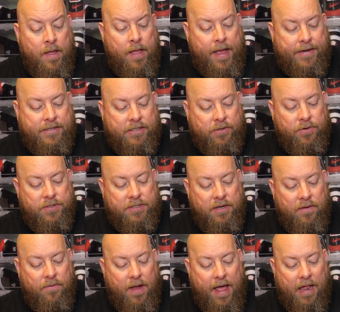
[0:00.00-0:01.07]

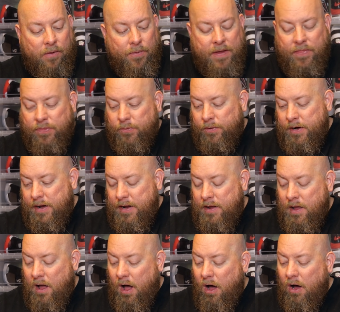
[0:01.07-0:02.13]
Exclusive Halloween 3.
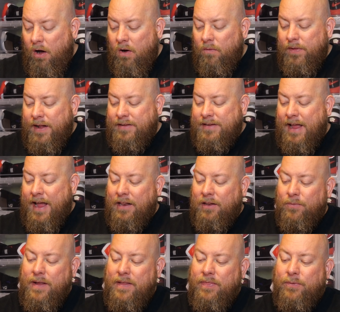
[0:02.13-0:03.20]
Oh, that's
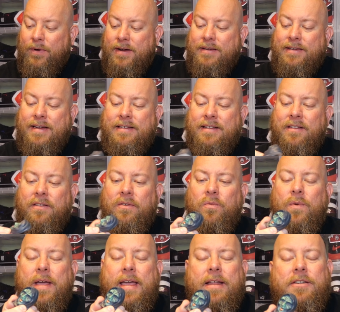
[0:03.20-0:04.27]
Halloween 3 Season of the
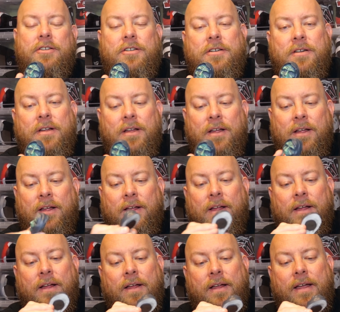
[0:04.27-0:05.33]
Witch.
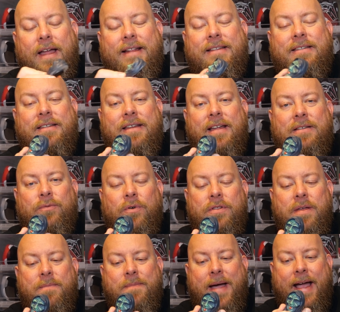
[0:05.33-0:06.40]
It's it's one
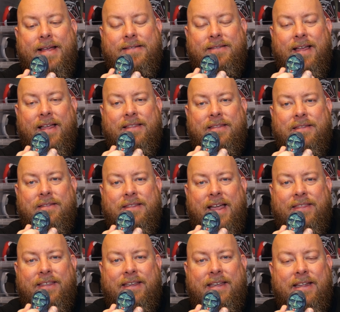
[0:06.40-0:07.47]
of the masks that
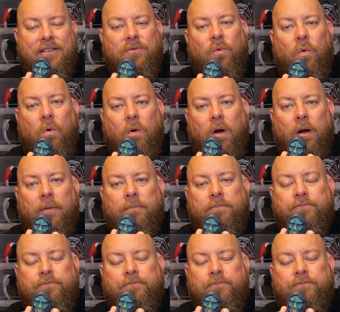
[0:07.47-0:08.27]
that the kids wore.